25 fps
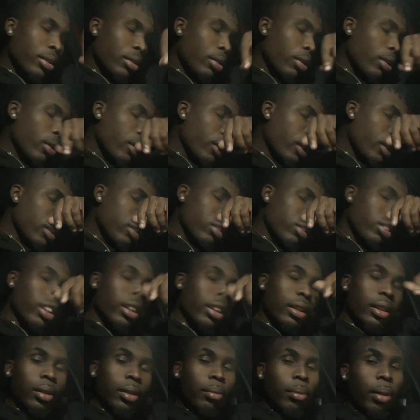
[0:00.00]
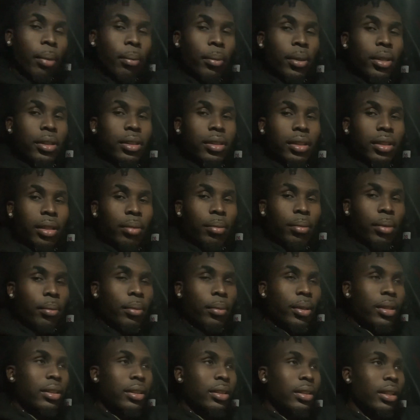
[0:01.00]
car, I traded in my Mustang. My
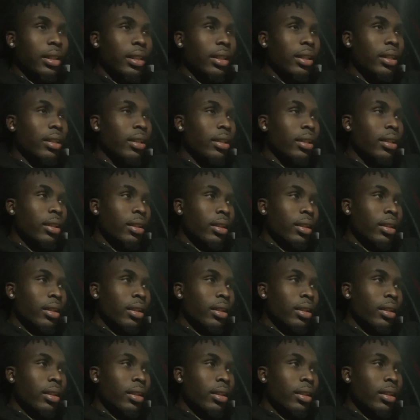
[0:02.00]
Mustang